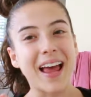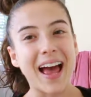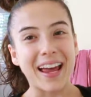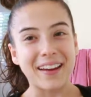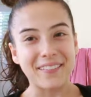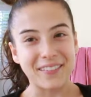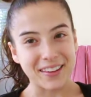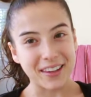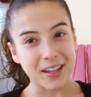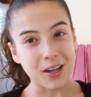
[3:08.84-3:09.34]

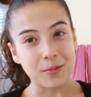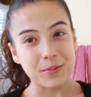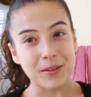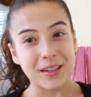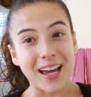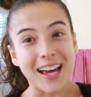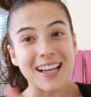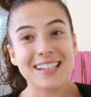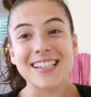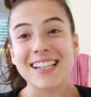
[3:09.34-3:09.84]
I really hope
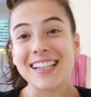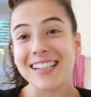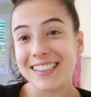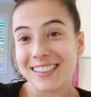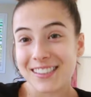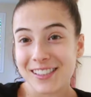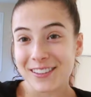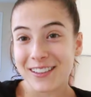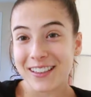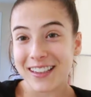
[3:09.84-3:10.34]
you guys
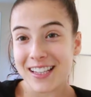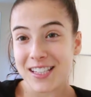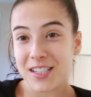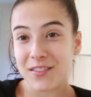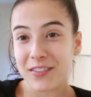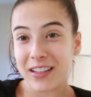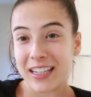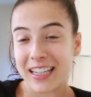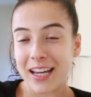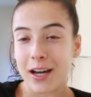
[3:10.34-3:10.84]
enjoyed
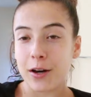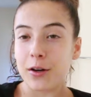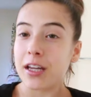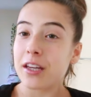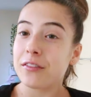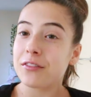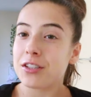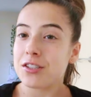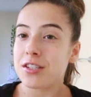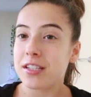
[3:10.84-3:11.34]
this video.
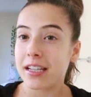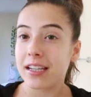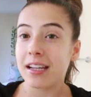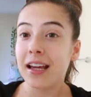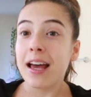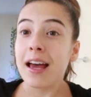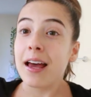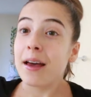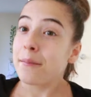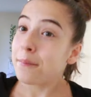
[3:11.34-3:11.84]
If you did,
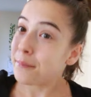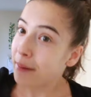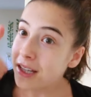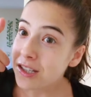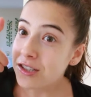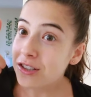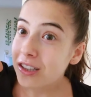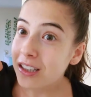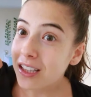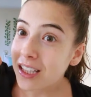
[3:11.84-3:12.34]

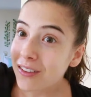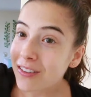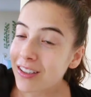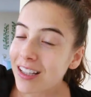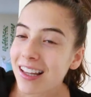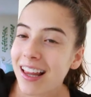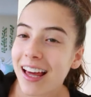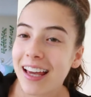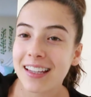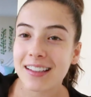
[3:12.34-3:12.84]
make sure to leave it
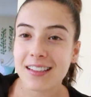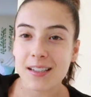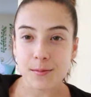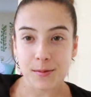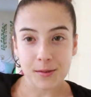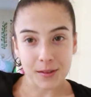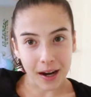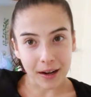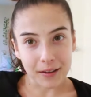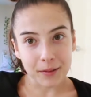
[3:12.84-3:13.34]
a like,
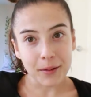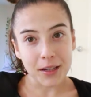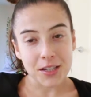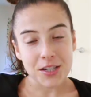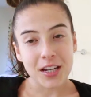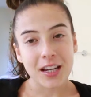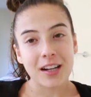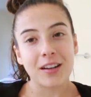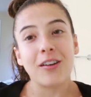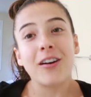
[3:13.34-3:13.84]
subscribe to my
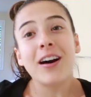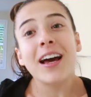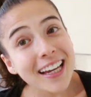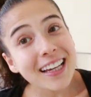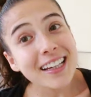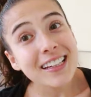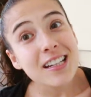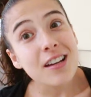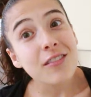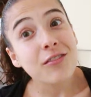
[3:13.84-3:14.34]
channel,
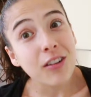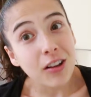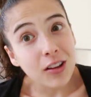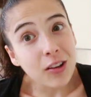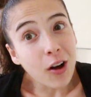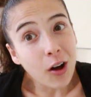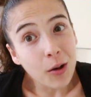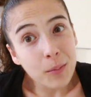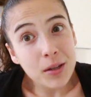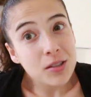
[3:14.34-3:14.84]
and
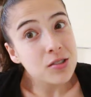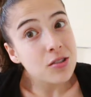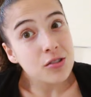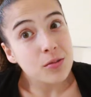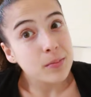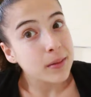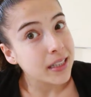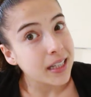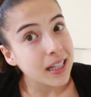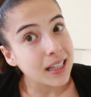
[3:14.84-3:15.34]
follow all my
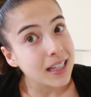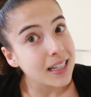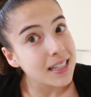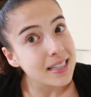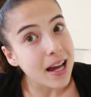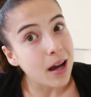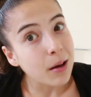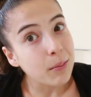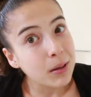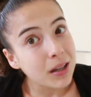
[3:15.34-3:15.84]
social media
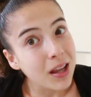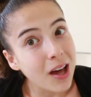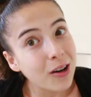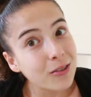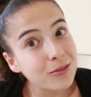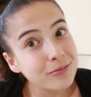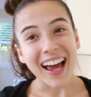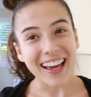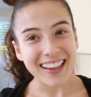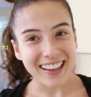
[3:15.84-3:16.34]
linked down
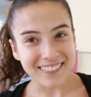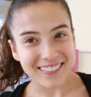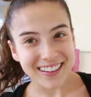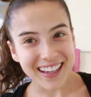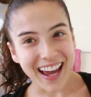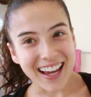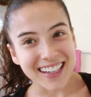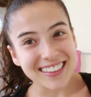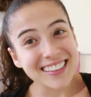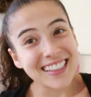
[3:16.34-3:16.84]
below. I love you
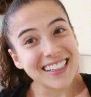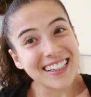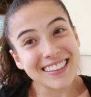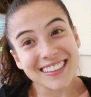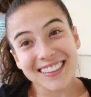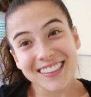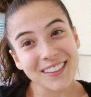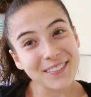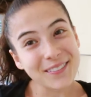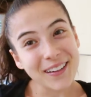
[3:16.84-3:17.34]
guys, and I'll
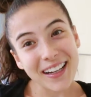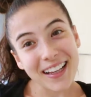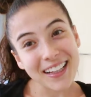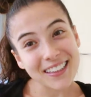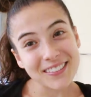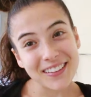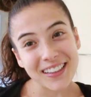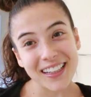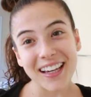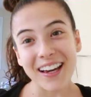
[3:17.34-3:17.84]
see you in my
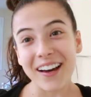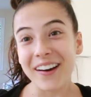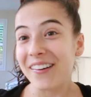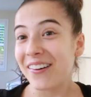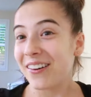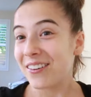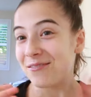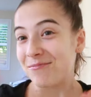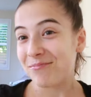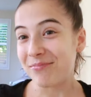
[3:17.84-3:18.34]
next
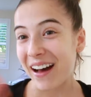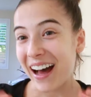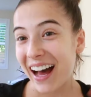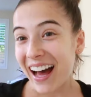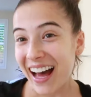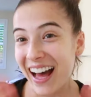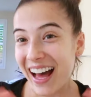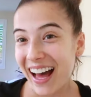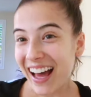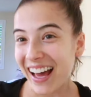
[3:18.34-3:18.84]
video.
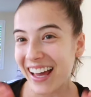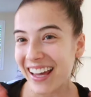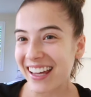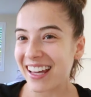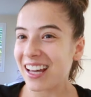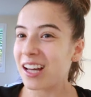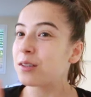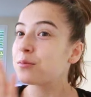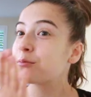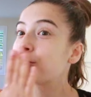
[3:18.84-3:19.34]
Bye.
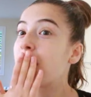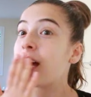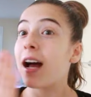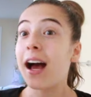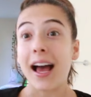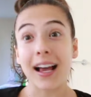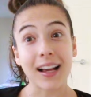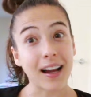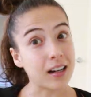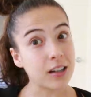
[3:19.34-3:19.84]

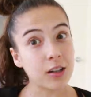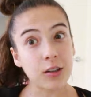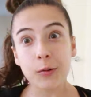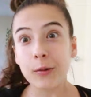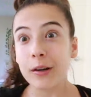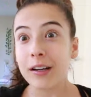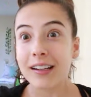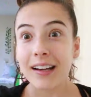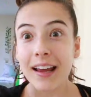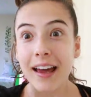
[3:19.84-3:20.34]
I gotta go to
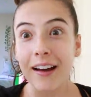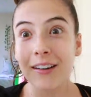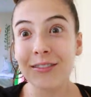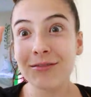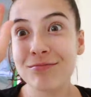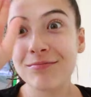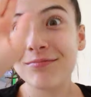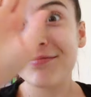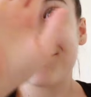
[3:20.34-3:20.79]
work now.